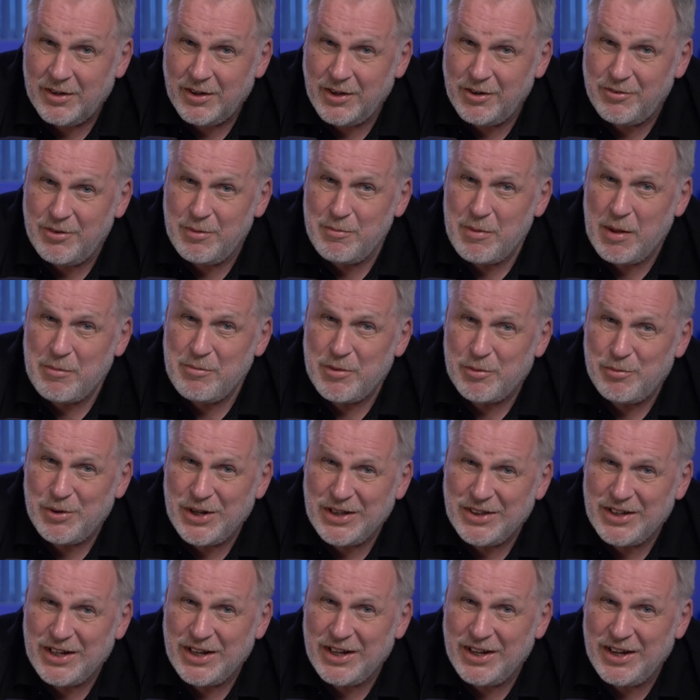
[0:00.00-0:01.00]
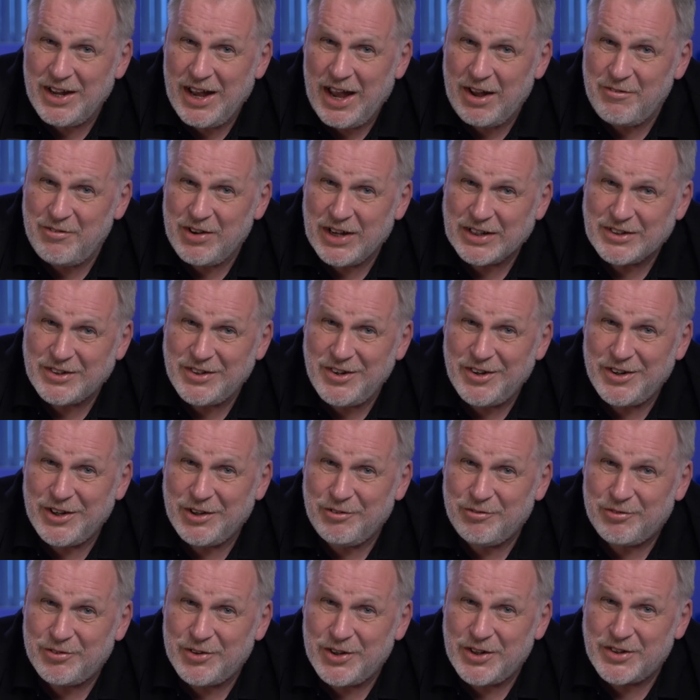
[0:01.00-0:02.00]
You remember when the
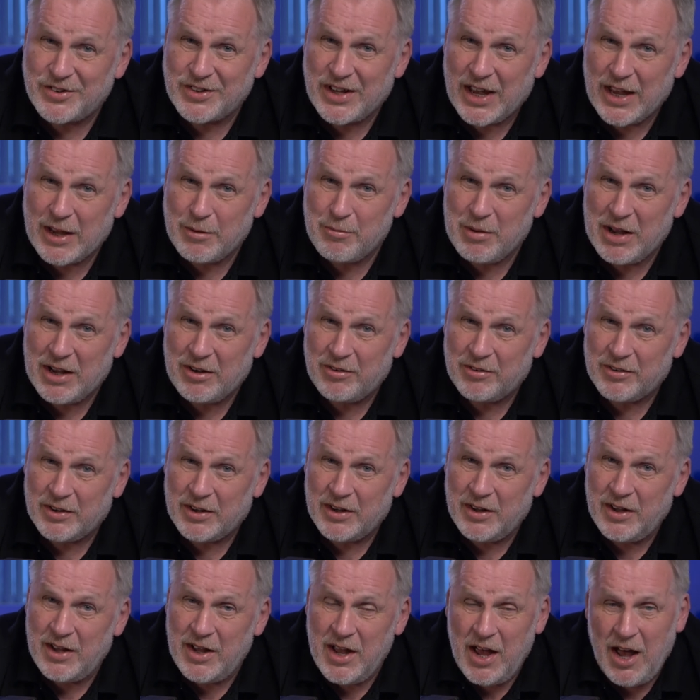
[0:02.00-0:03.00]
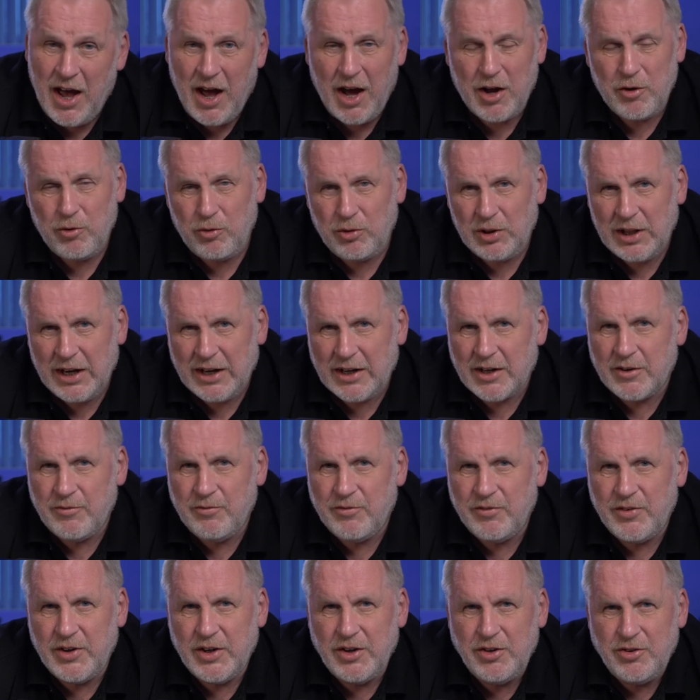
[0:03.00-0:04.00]
FX9 first came out and all that
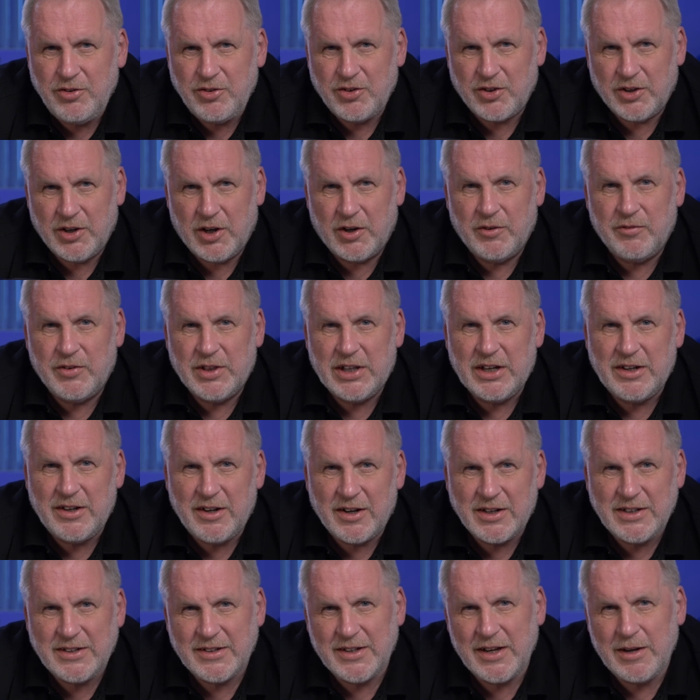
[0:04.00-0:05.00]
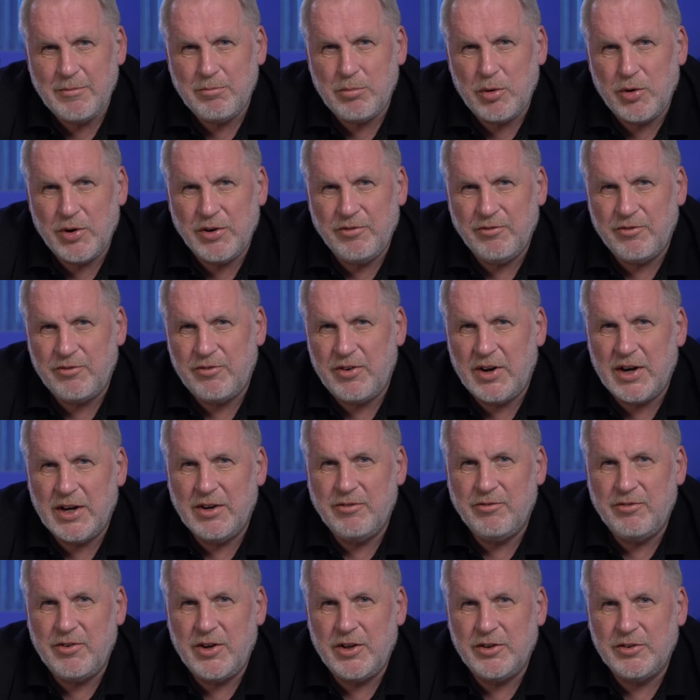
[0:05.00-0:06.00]
confusion over the
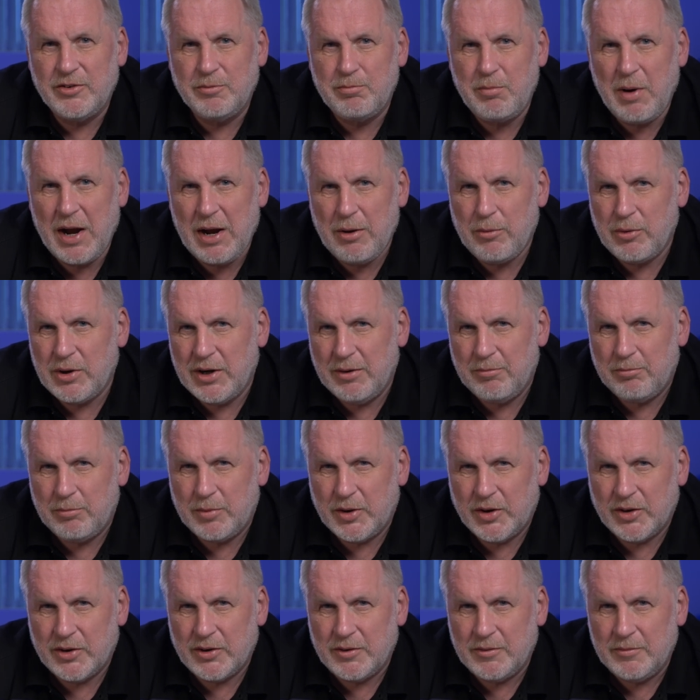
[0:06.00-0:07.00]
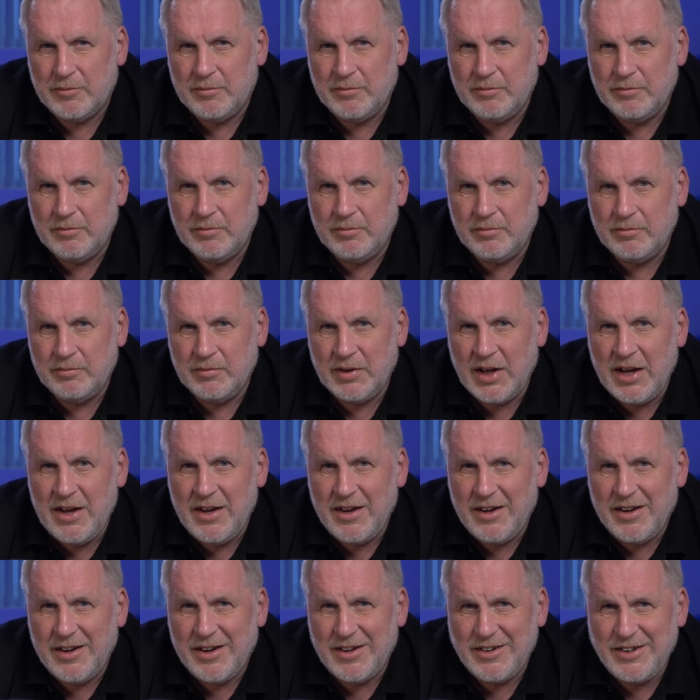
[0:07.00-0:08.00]
19.5 volts power input?
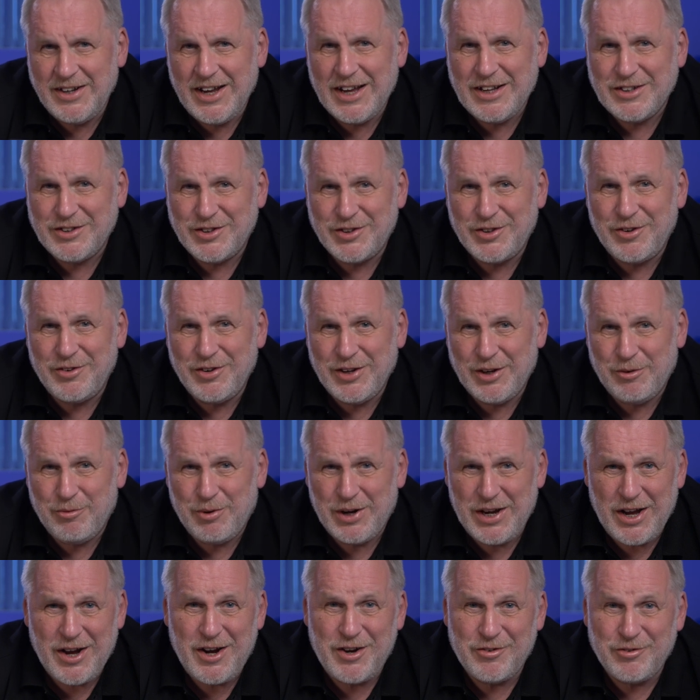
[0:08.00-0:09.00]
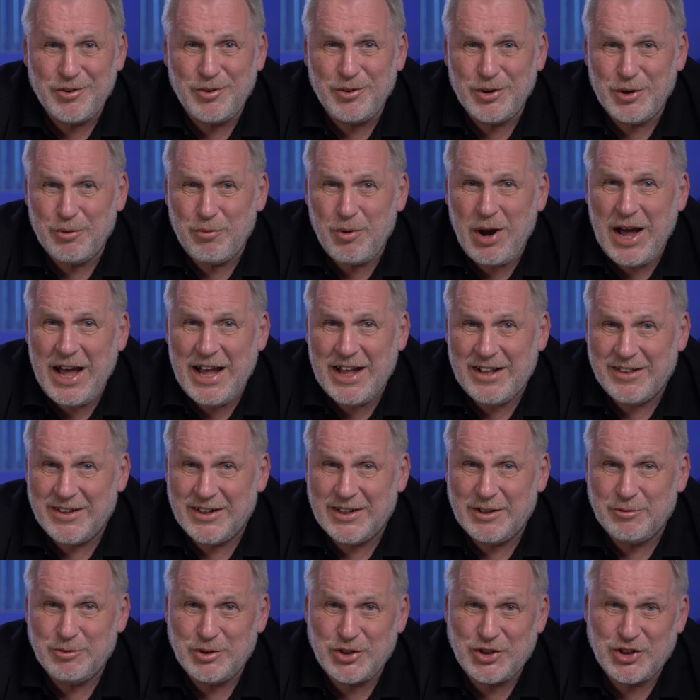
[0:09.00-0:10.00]
And yes, Sony, we are all aware
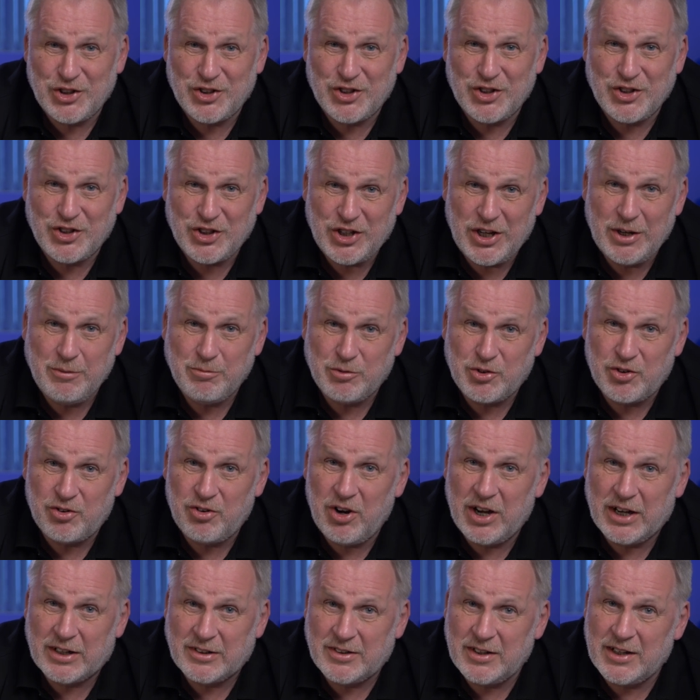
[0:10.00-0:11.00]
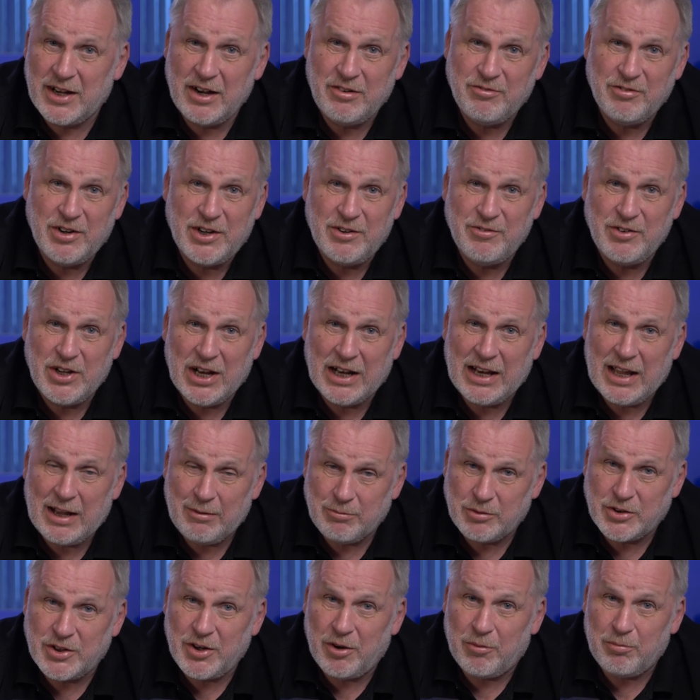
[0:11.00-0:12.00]
that it was just a cheap trick to get rid of your
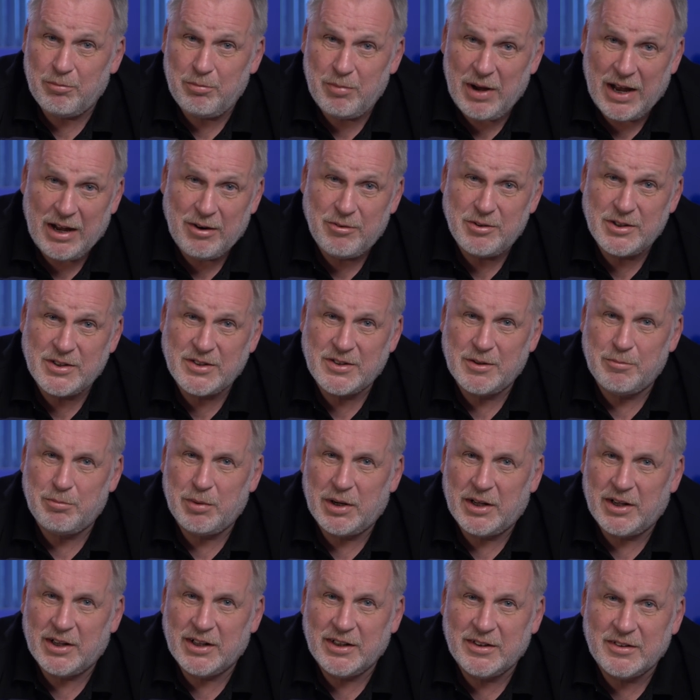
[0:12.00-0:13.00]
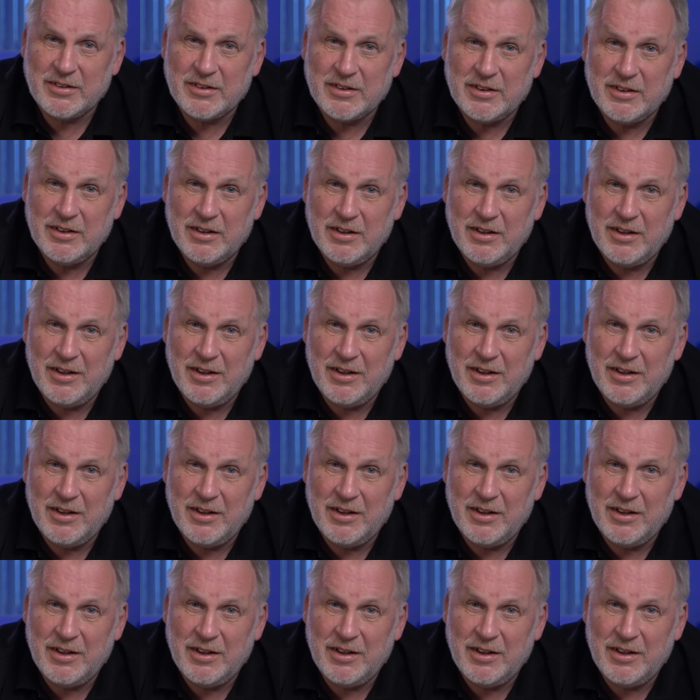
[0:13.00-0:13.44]
laptop power supplies.